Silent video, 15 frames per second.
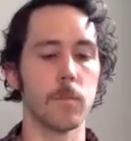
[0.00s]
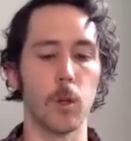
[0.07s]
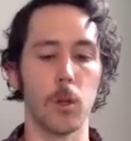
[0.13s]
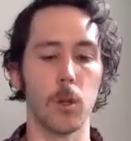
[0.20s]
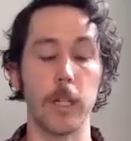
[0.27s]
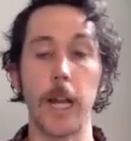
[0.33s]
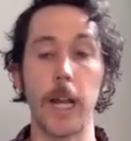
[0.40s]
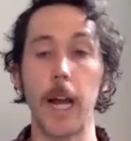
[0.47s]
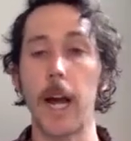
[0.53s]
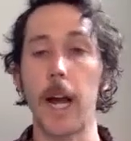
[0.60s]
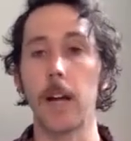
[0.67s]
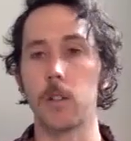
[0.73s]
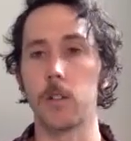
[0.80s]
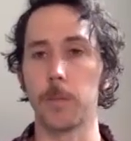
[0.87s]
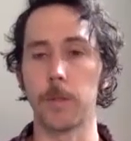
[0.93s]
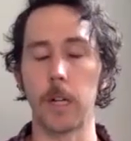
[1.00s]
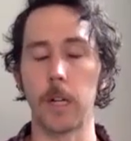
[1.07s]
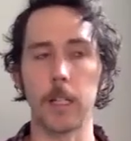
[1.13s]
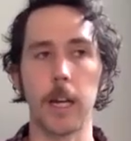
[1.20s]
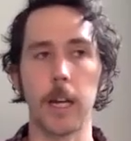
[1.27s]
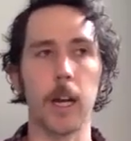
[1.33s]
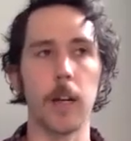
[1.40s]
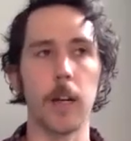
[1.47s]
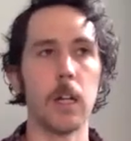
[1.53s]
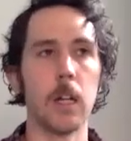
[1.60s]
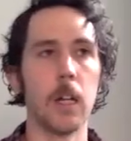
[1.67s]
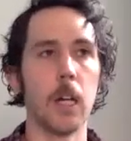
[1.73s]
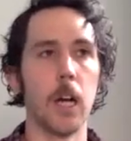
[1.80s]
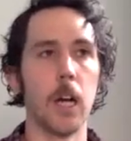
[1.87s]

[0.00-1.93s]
React or something like that.